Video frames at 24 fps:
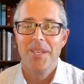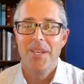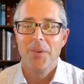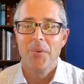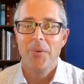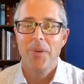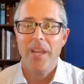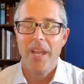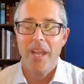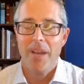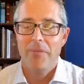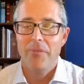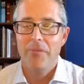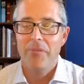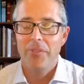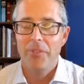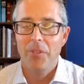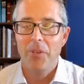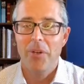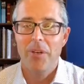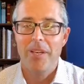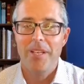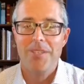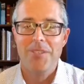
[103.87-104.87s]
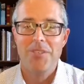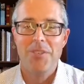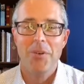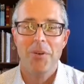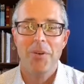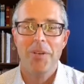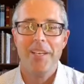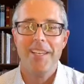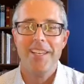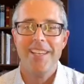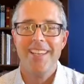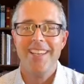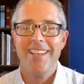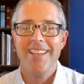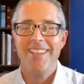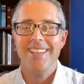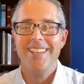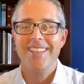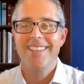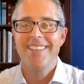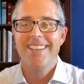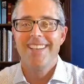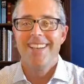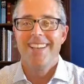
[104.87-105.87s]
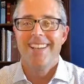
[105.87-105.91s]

We have Florida joining in.